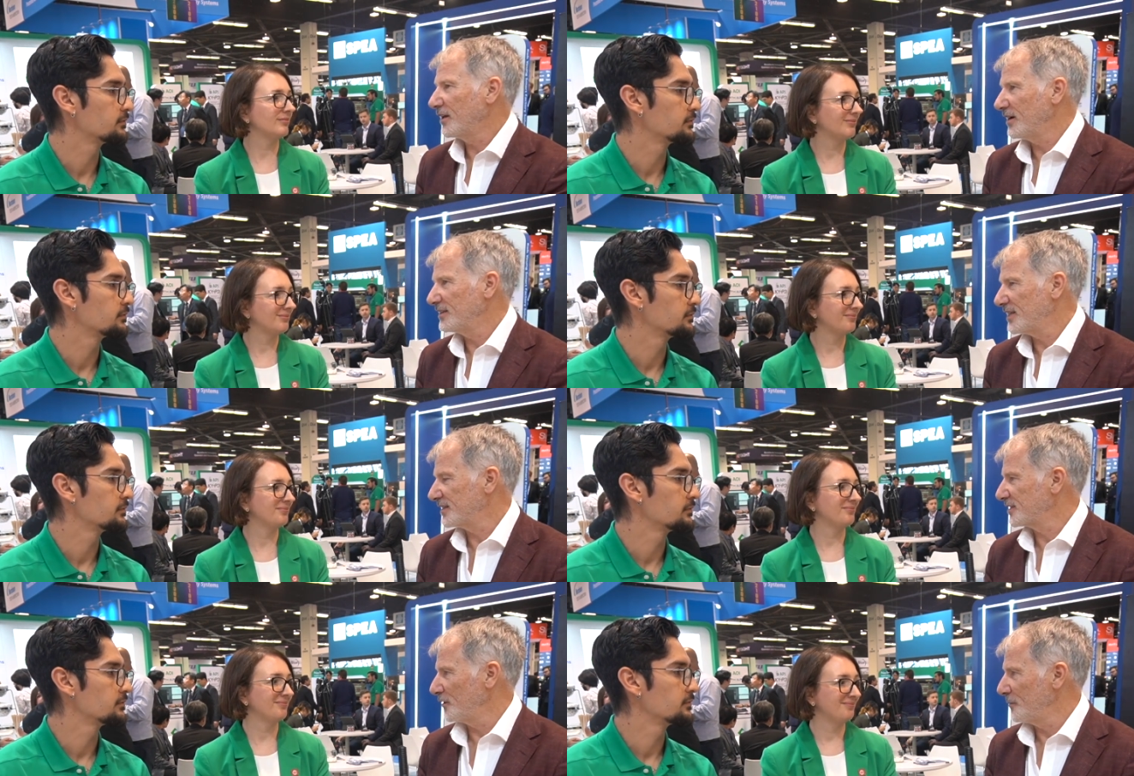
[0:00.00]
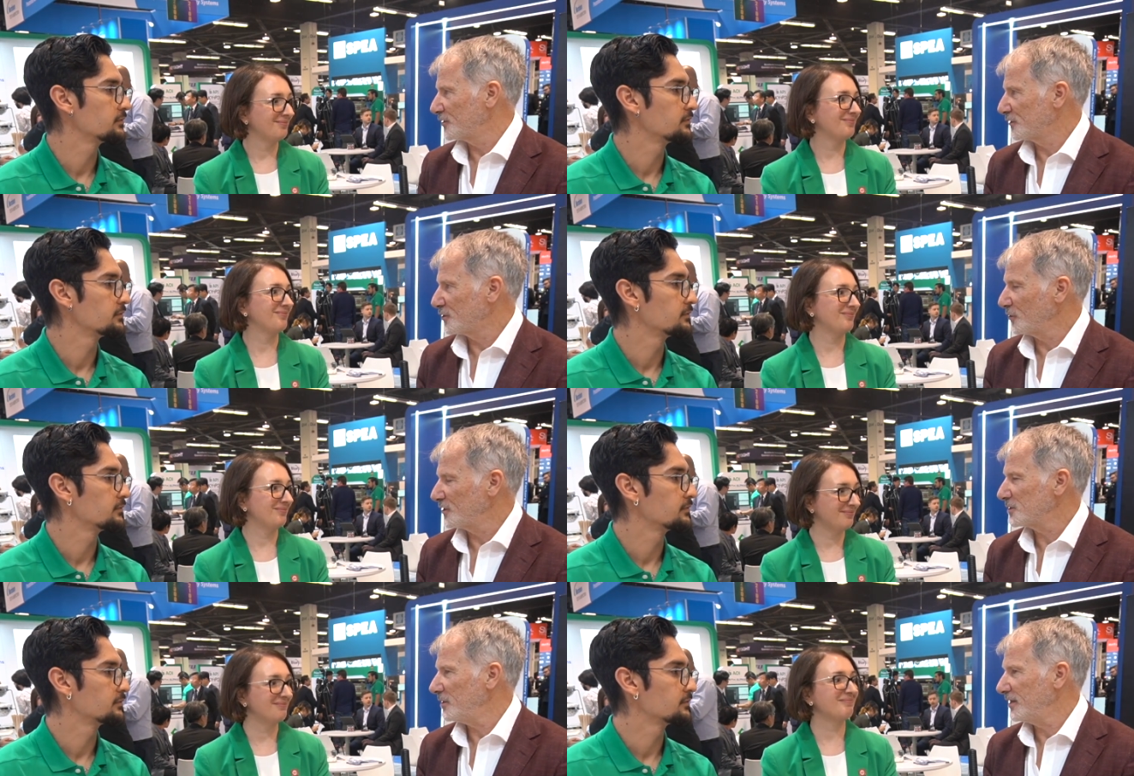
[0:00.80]
Speaker 1: Guys, thanks so much for
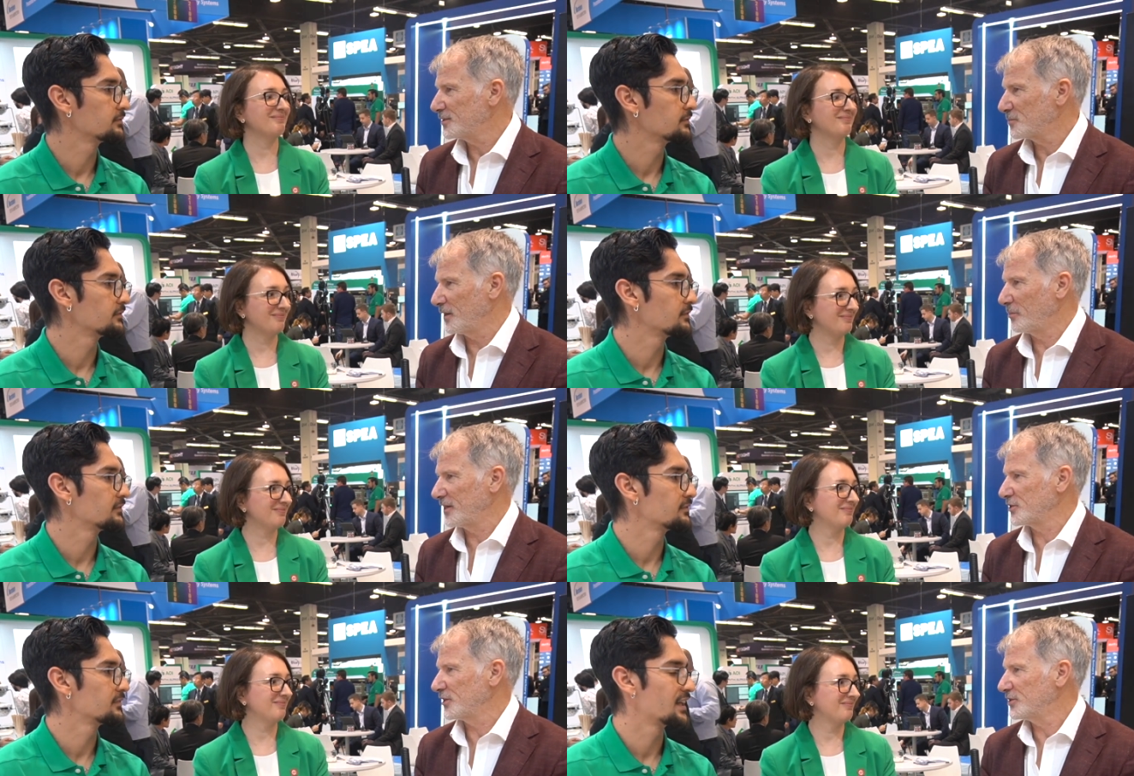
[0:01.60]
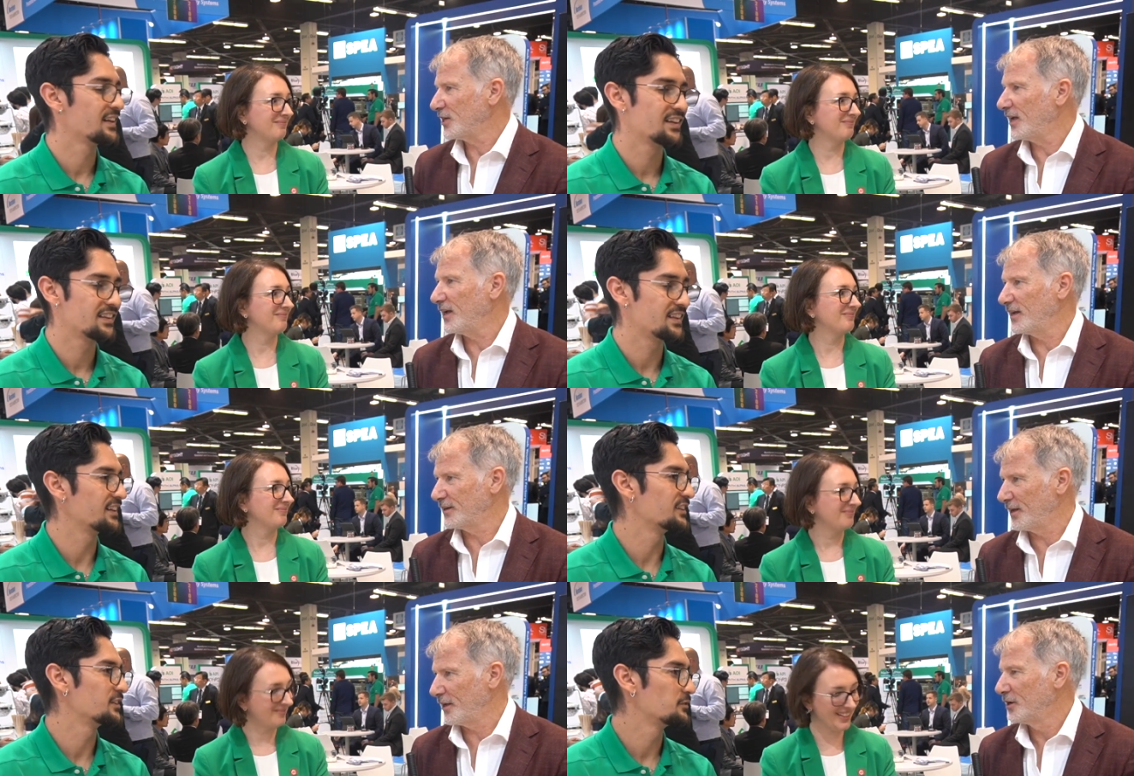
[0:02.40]
talking to me. It's been a pleasure to chat,
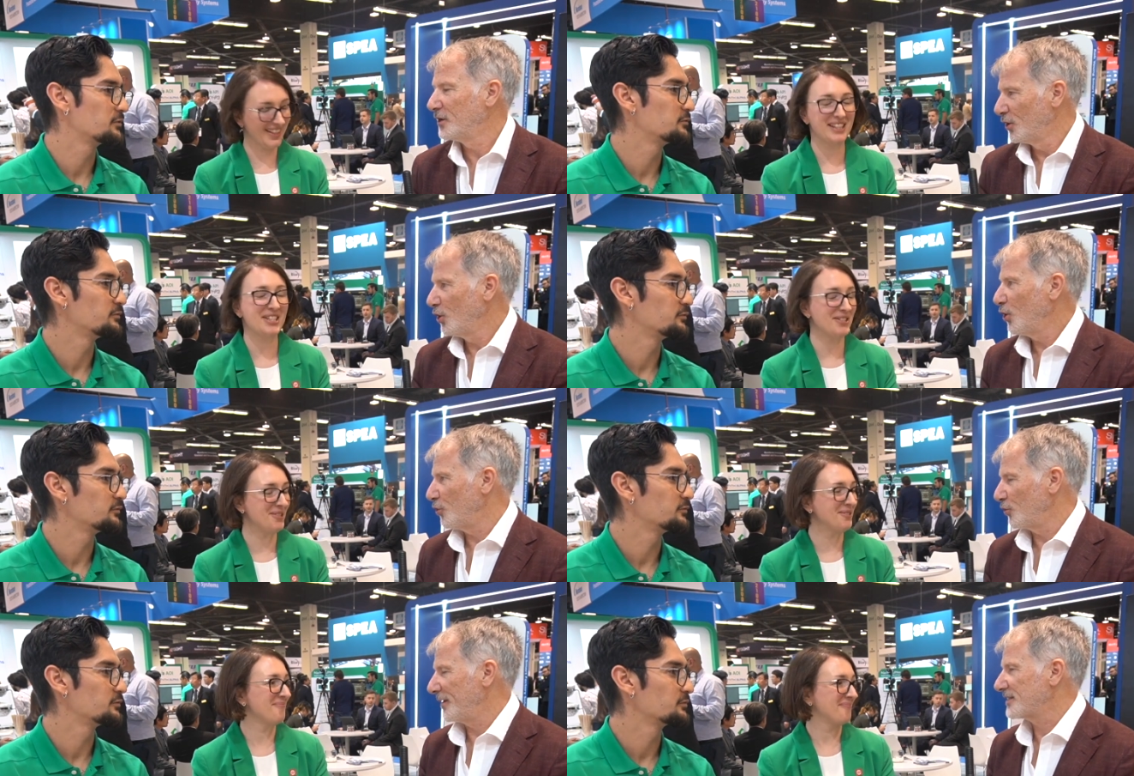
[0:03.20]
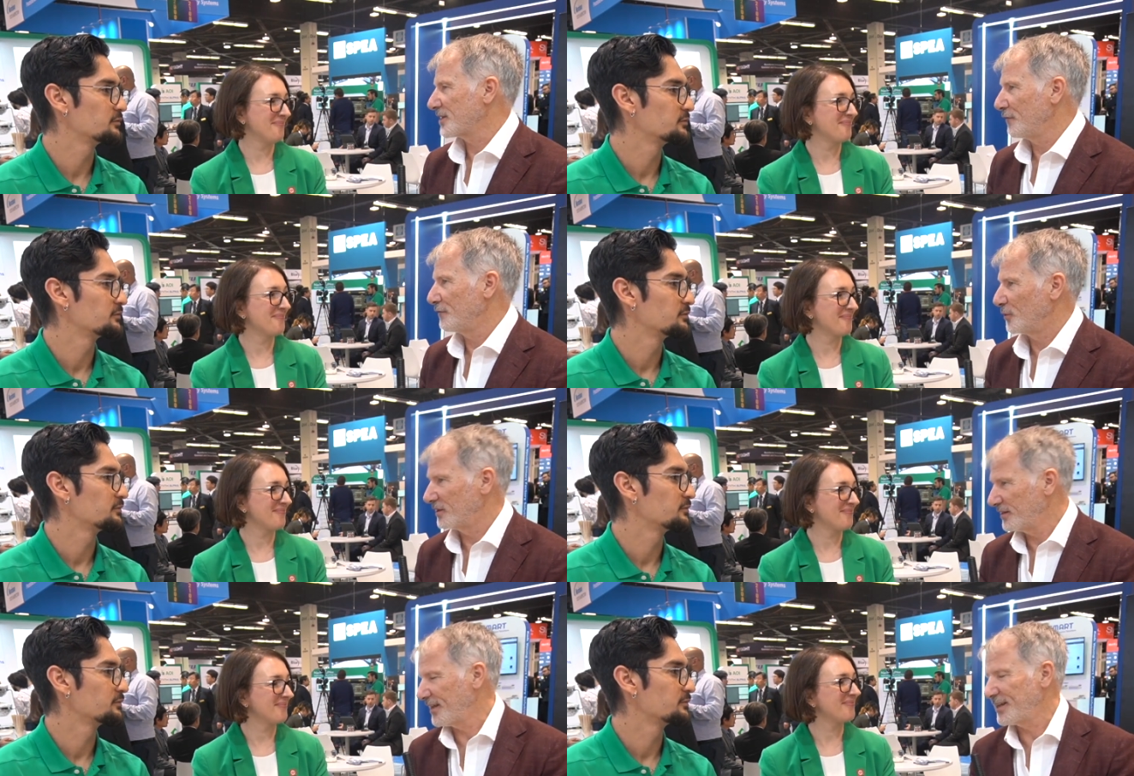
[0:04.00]
and uh, all the best going
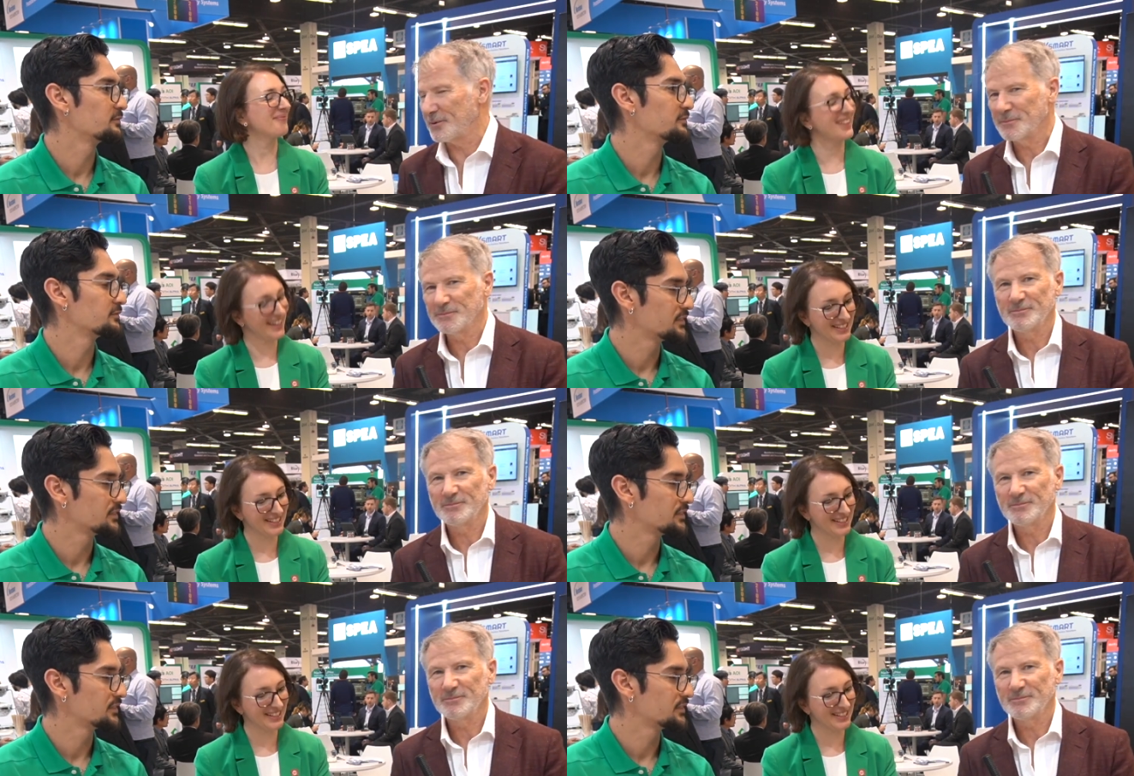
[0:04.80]
forward. Thank you. Thank you.